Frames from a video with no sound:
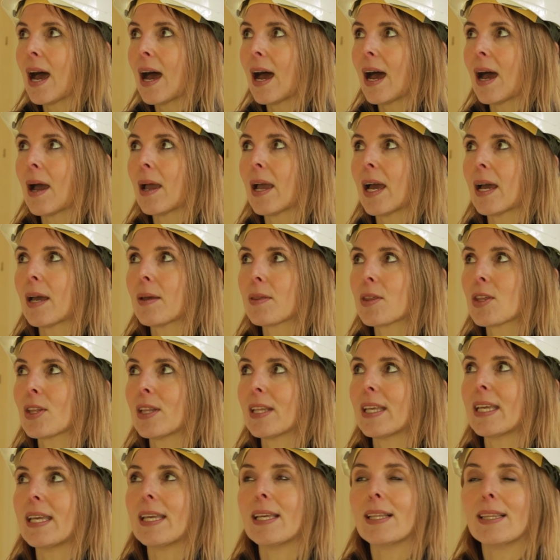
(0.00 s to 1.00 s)
I
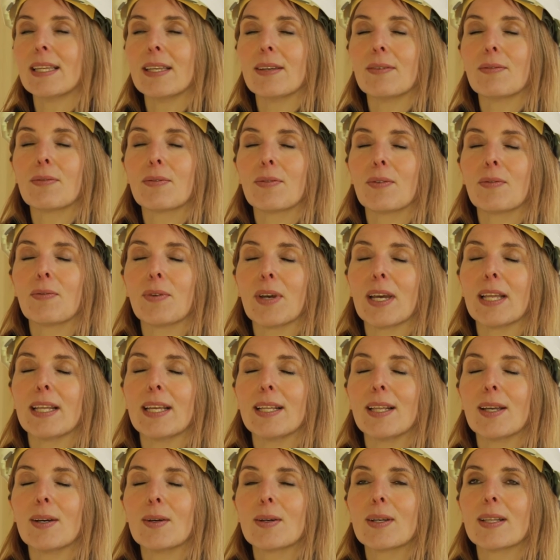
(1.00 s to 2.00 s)
actually live
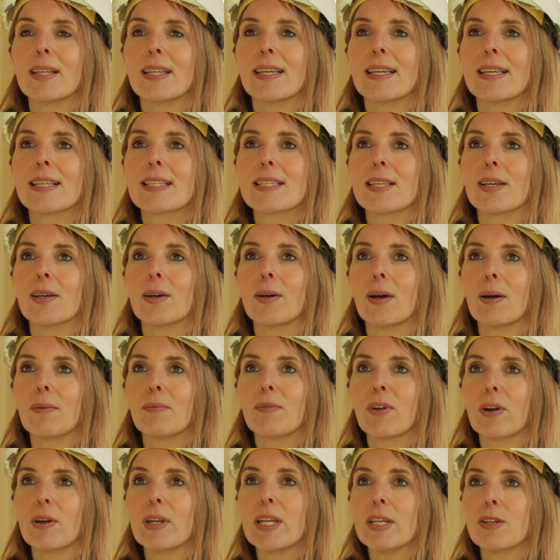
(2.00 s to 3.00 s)
fairly locally, so
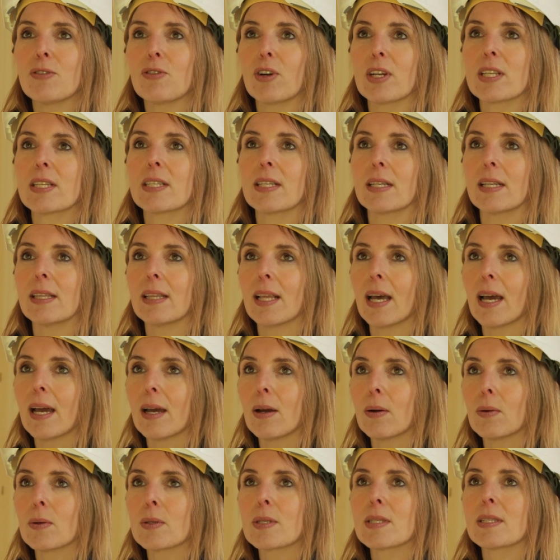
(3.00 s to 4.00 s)
I'm very interested in the
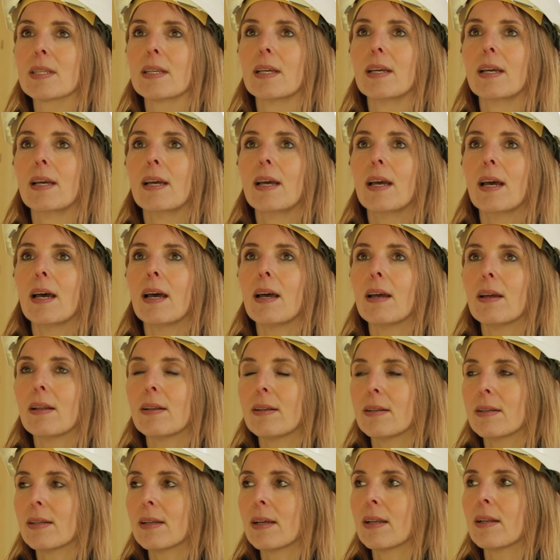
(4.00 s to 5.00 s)
house
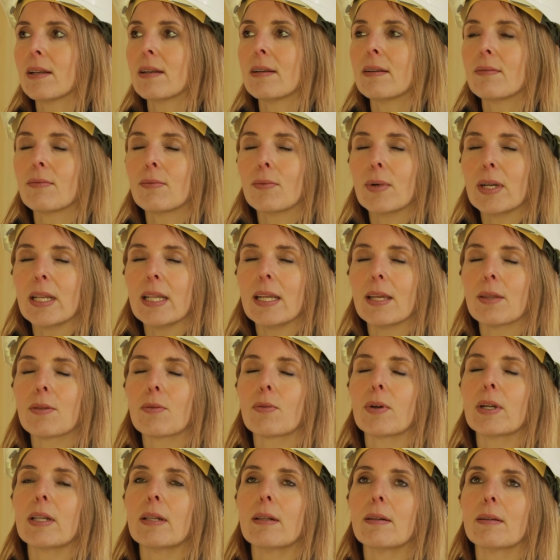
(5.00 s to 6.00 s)
and really
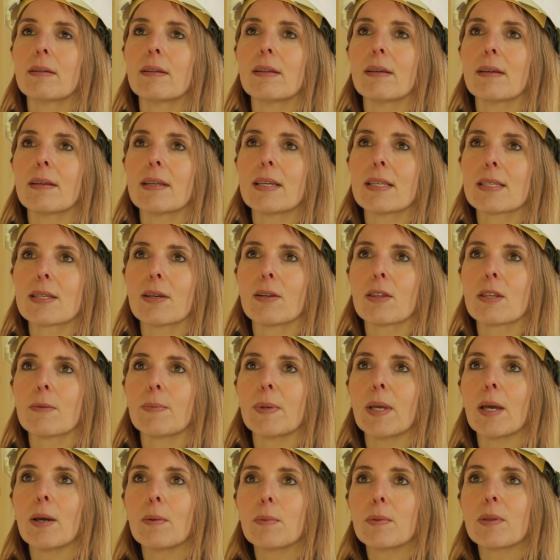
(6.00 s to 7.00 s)
thrilled that it's going to
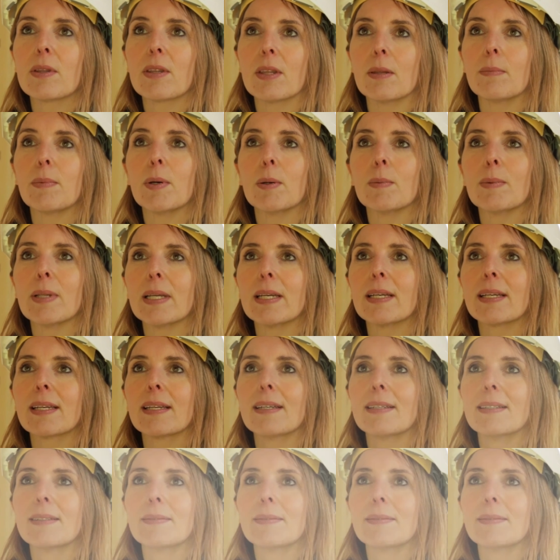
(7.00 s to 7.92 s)
be open to the public.